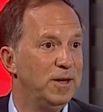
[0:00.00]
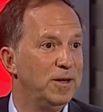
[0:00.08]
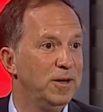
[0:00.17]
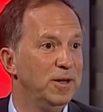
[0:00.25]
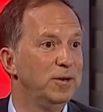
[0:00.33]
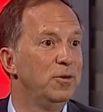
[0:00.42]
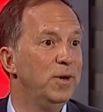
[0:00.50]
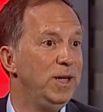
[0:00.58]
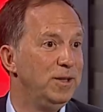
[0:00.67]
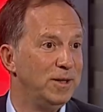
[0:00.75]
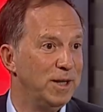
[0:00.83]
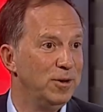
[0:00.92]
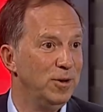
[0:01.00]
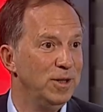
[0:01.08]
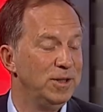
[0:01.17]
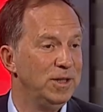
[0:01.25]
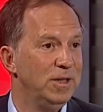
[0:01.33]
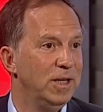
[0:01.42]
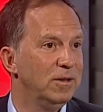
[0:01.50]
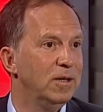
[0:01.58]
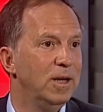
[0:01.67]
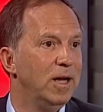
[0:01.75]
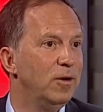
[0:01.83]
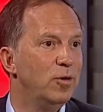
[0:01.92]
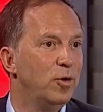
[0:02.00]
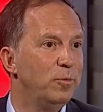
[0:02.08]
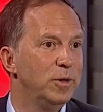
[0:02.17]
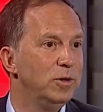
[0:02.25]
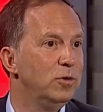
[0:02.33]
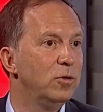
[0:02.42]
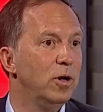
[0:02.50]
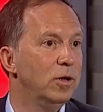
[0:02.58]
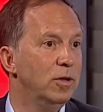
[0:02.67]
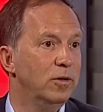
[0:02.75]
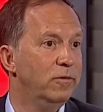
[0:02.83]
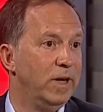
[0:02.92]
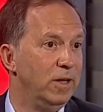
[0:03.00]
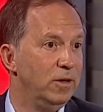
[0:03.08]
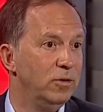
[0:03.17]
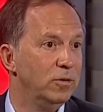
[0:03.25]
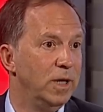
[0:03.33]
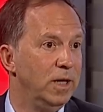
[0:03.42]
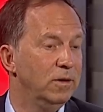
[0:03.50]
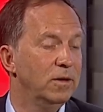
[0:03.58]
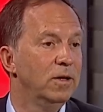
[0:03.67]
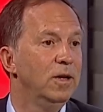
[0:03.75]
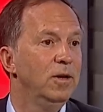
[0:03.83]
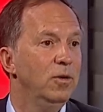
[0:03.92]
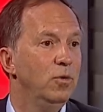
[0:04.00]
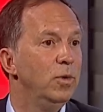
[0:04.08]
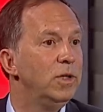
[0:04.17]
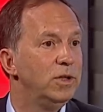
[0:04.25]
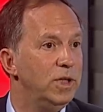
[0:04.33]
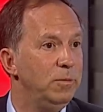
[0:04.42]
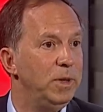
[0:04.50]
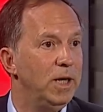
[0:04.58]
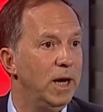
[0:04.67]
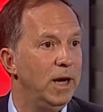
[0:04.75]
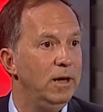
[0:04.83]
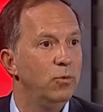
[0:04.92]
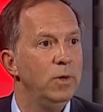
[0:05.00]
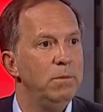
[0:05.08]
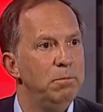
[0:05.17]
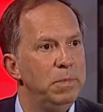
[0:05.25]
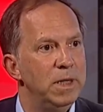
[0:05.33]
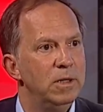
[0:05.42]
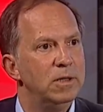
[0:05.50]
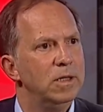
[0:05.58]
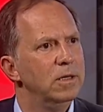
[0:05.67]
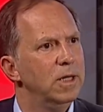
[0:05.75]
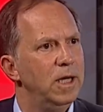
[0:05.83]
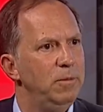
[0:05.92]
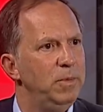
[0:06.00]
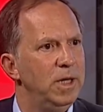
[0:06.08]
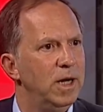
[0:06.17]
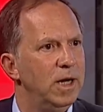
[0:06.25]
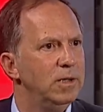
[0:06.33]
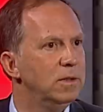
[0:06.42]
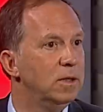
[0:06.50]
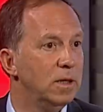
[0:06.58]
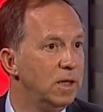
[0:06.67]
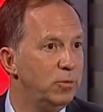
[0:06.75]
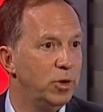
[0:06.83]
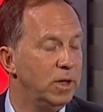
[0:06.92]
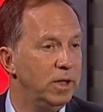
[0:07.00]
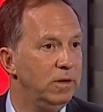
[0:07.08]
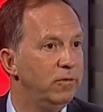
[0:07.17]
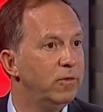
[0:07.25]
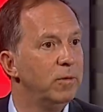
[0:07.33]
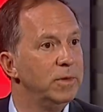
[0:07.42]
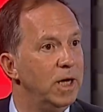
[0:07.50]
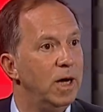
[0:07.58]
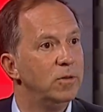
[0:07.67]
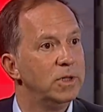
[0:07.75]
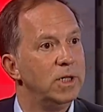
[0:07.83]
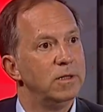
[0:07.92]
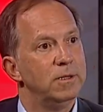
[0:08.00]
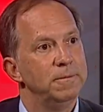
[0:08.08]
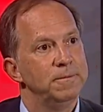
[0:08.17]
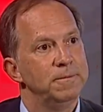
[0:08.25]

are a great technology that allow corporates to unlock value. And with GPI, we built in APIs deliberately from the outset